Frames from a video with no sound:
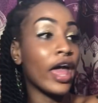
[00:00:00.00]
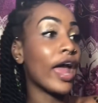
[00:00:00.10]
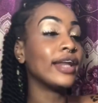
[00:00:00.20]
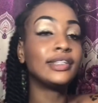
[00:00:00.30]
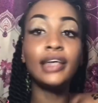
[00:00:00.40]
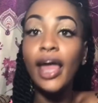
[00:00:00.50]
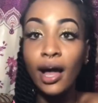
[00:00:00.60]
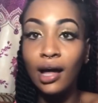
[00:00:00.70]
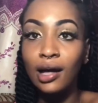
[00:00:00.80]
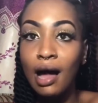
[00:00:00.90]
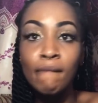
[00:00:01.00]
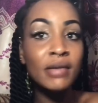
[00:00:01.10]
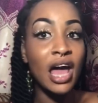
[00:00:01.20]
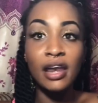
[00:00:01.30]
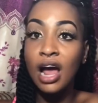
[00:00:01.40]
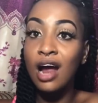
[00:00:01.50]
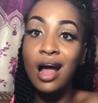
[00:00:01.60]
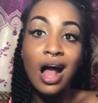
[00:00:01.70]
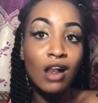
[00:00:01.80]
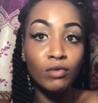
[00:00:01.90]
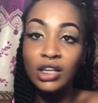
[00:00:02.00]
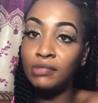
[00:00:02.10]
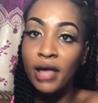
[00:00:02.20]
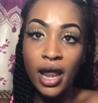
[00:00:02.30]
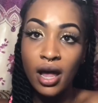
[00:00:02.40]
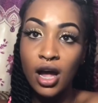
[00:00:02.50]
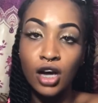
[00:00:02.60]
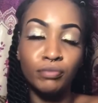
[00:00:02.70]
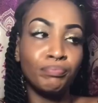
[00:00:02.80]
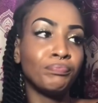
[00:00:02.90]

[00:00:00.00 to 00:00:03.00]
Anything and me and her, always me and her.